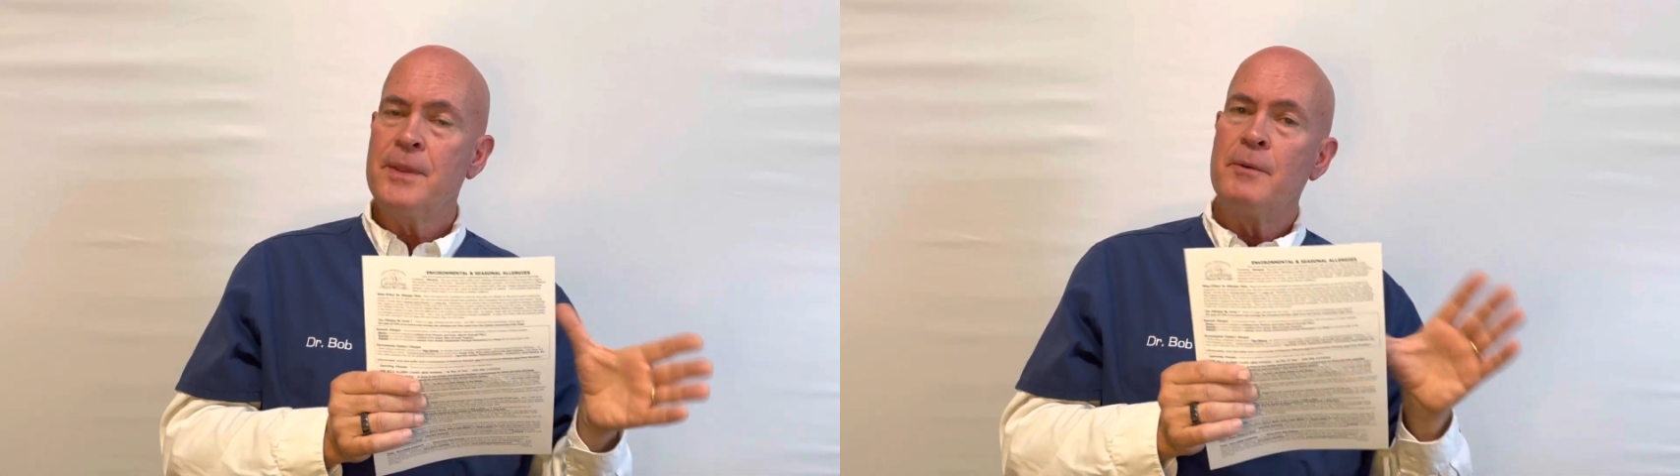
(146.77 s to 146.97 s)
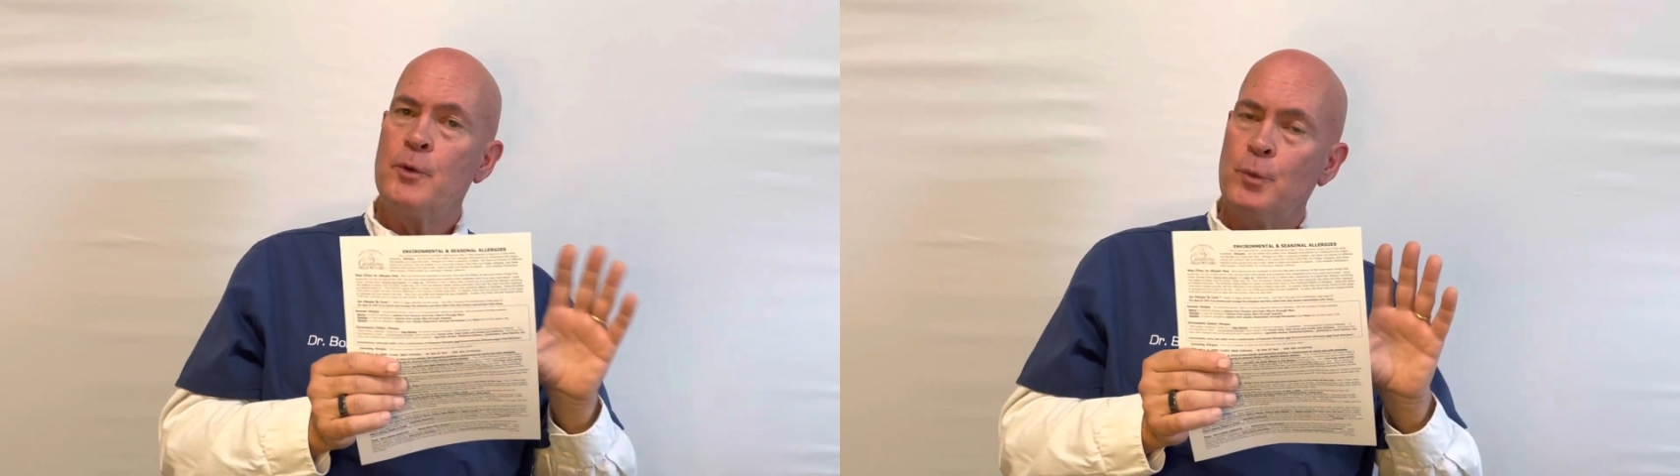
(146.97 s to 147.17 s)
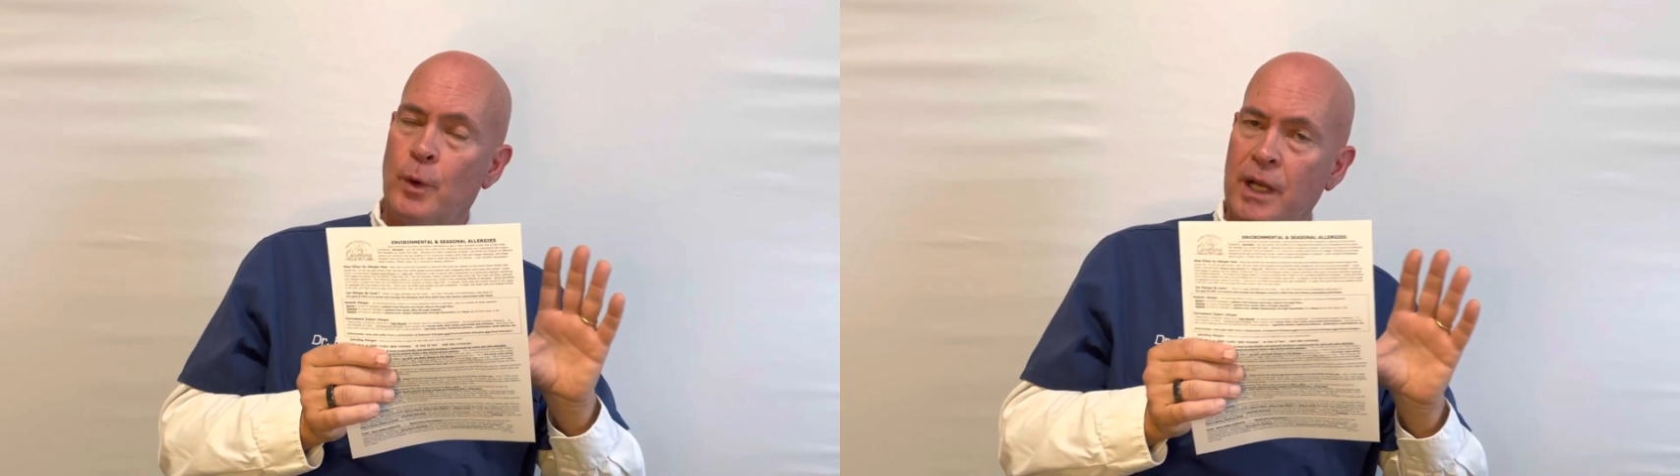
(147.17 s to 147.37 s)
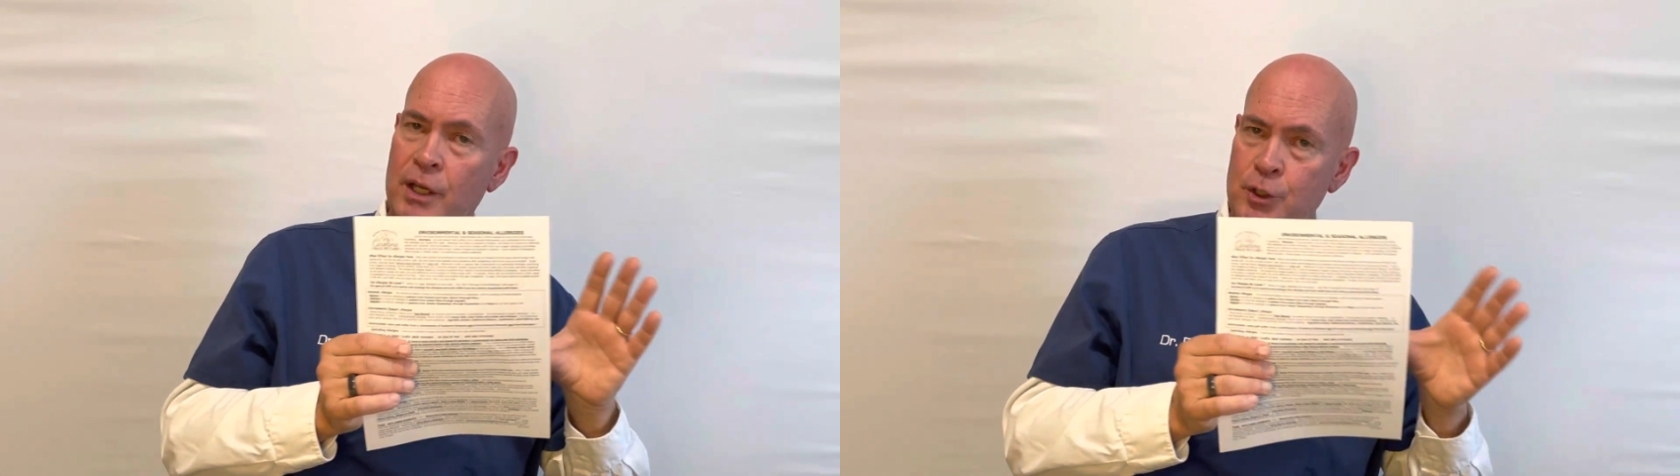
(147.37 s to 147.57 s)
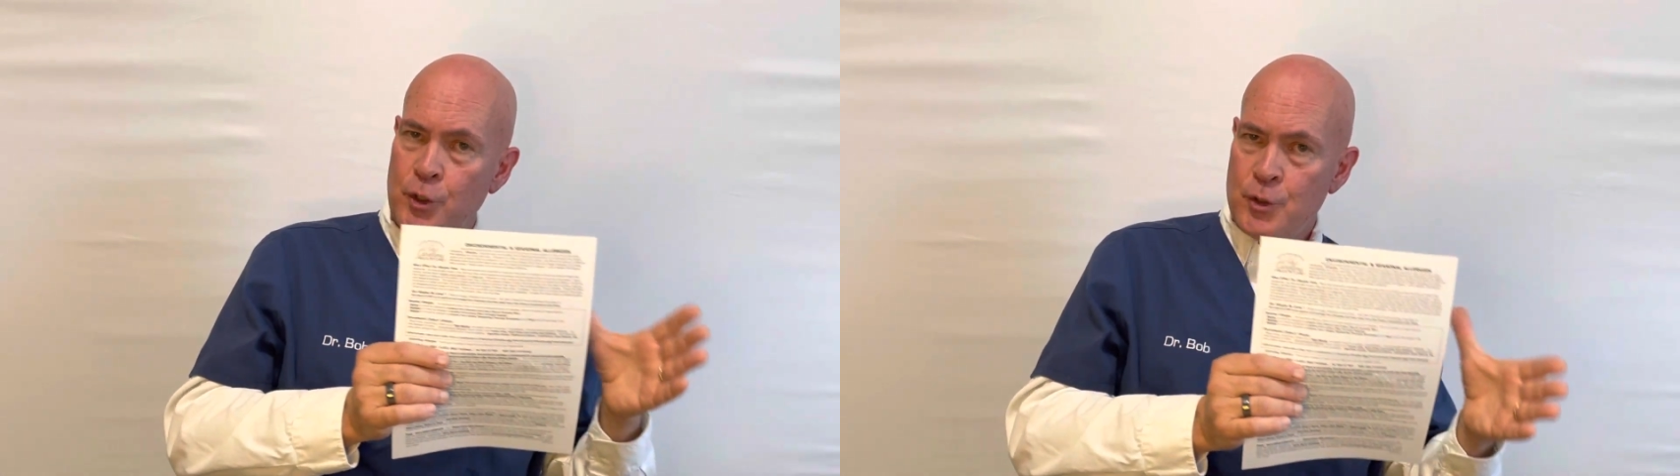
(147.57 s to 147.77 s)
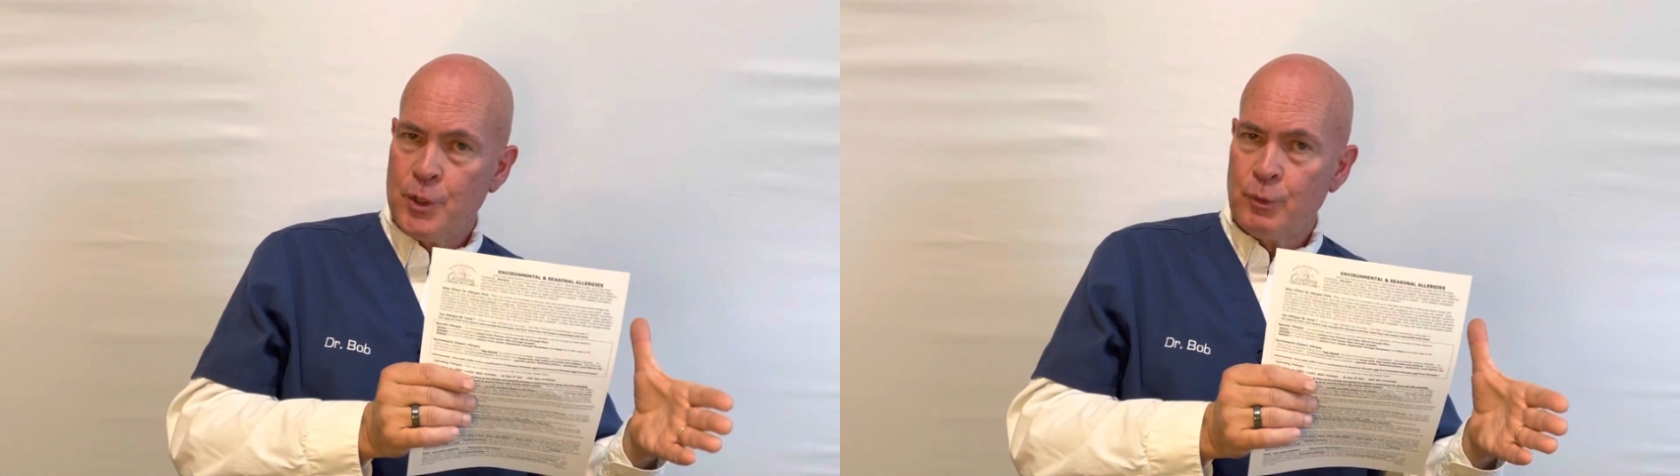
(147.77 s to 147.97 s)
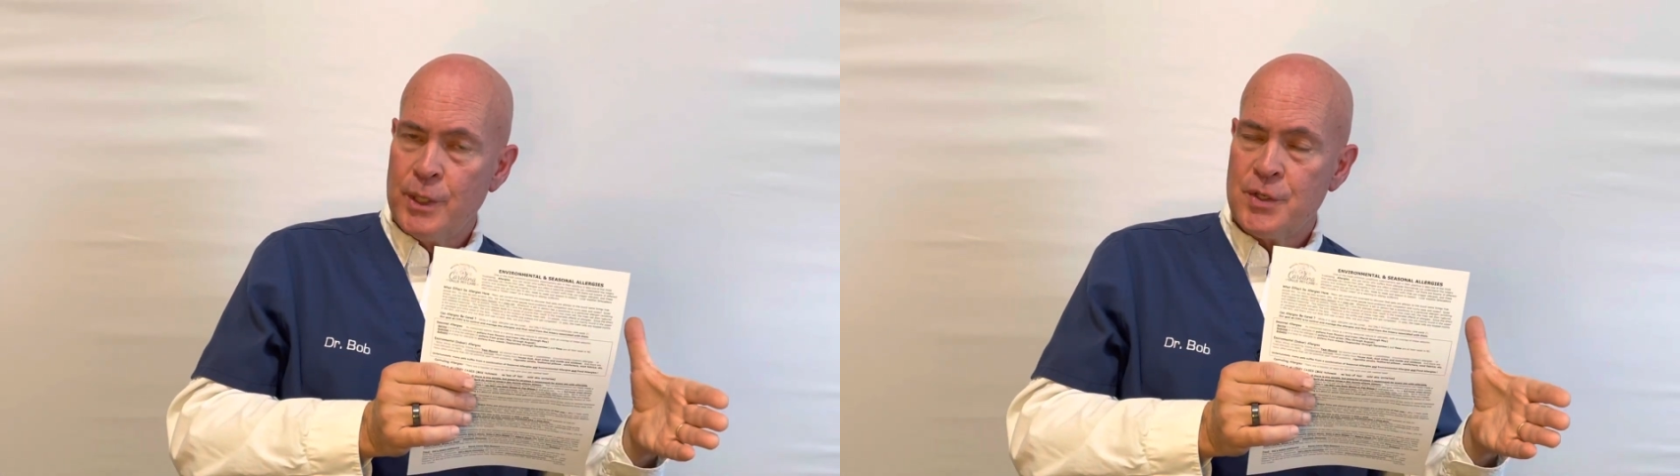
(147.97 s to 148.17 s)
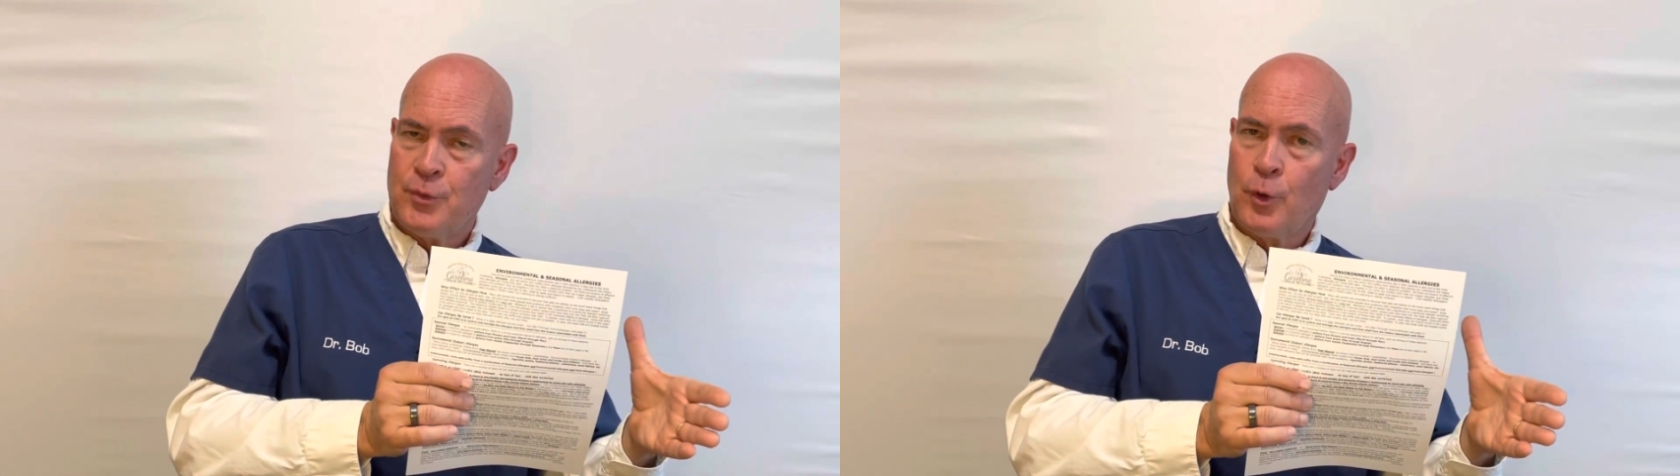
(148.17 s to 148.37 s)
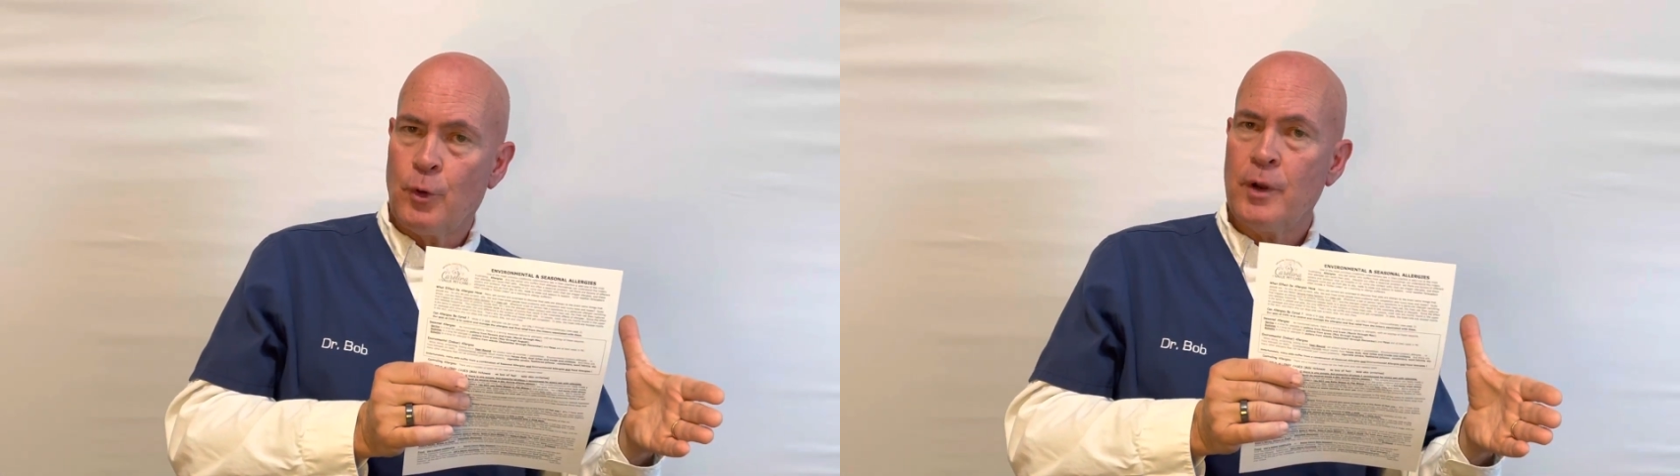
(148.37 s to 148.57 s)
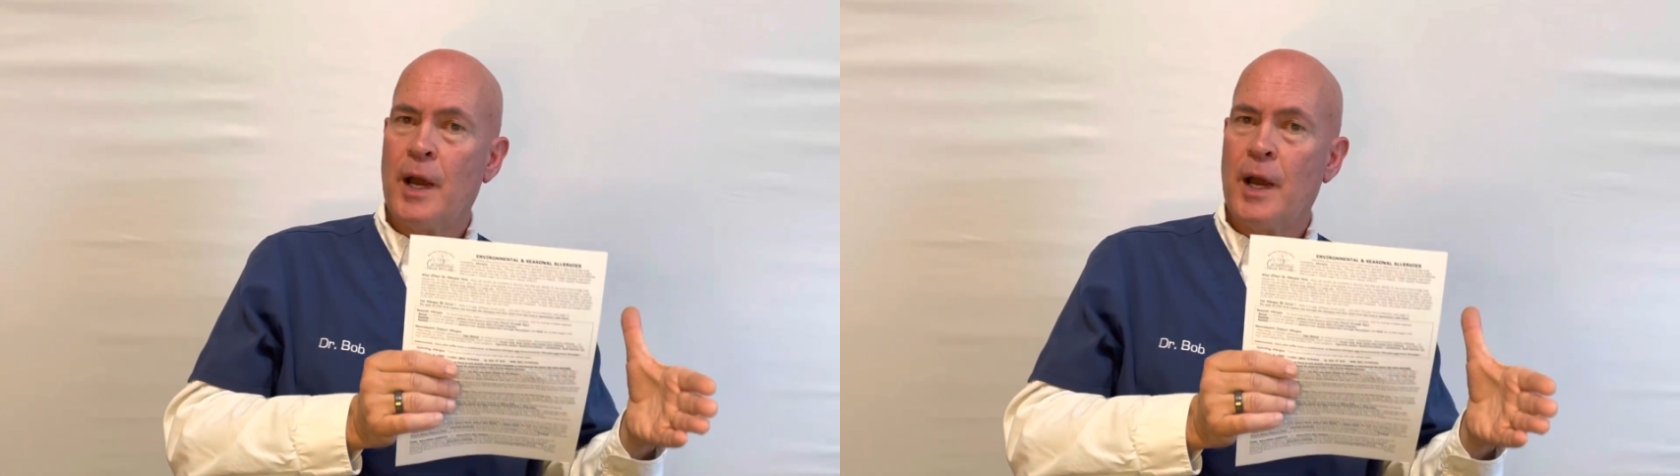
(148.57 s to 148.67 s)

What I usually reach for,